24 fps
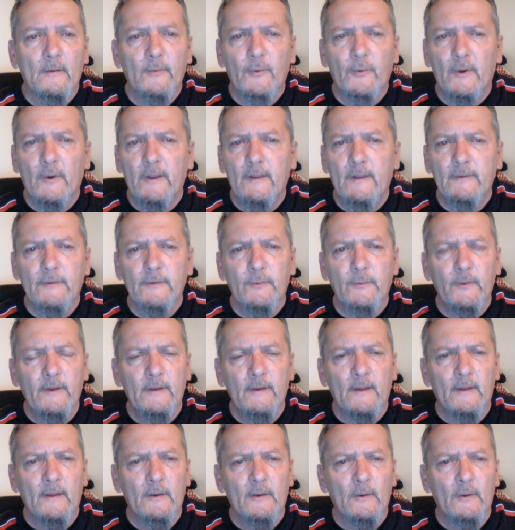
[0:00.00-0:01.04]
Friends, we
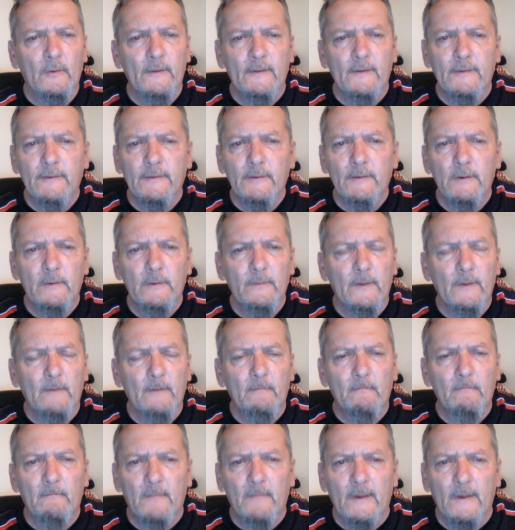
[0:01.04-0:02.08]
not only serve a
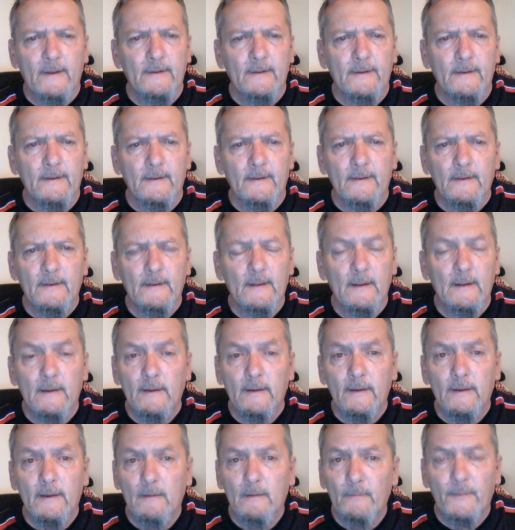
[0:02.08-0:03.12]
mighty
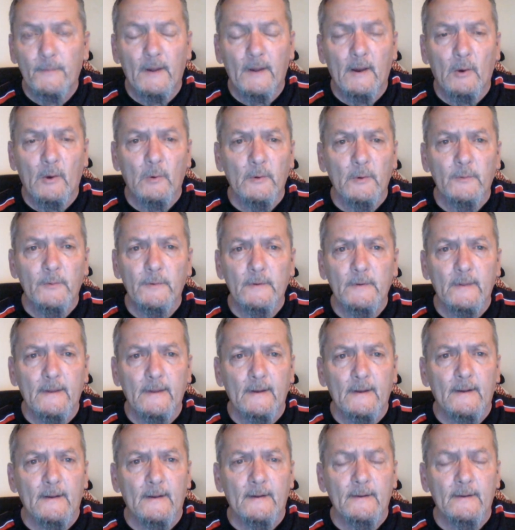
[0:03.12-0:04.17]
and a powerful
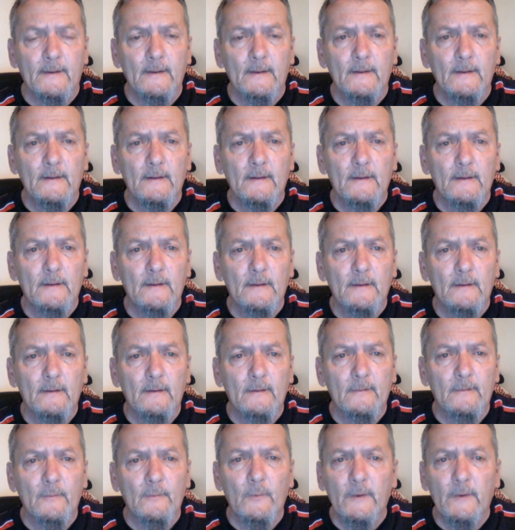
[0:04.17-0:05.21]
God,
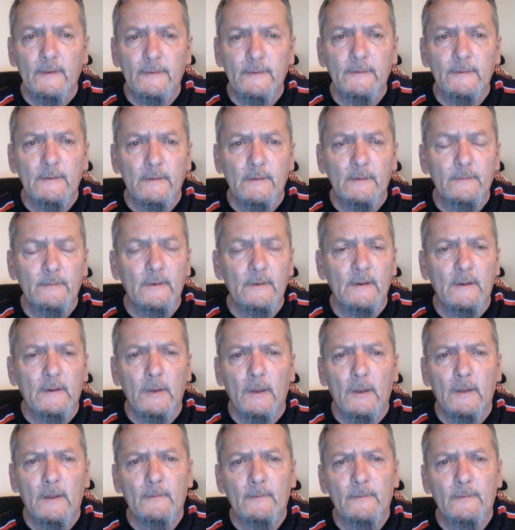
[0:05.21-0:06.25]
we serve a
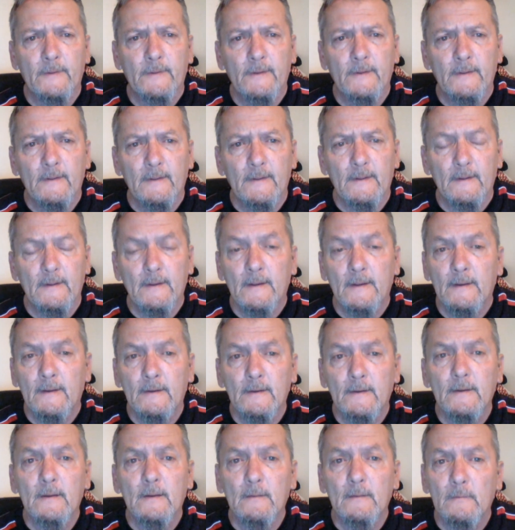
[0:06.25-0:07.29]
loving
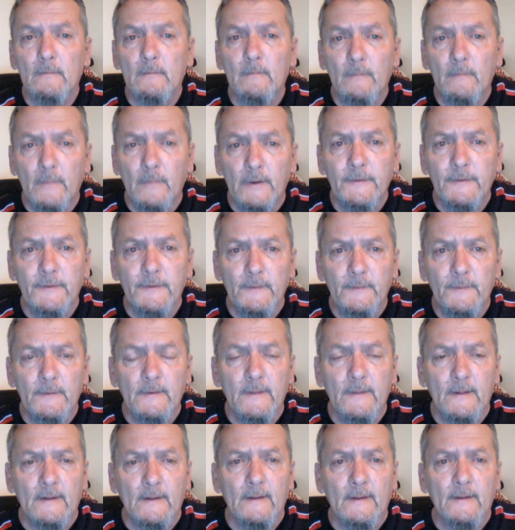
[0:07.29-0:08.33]
and merciful
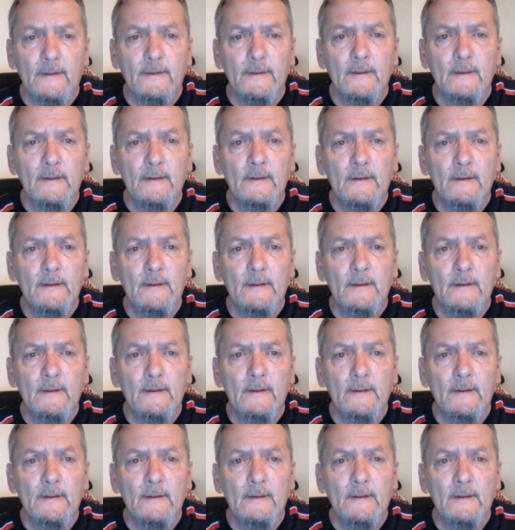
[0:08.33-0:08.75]
God.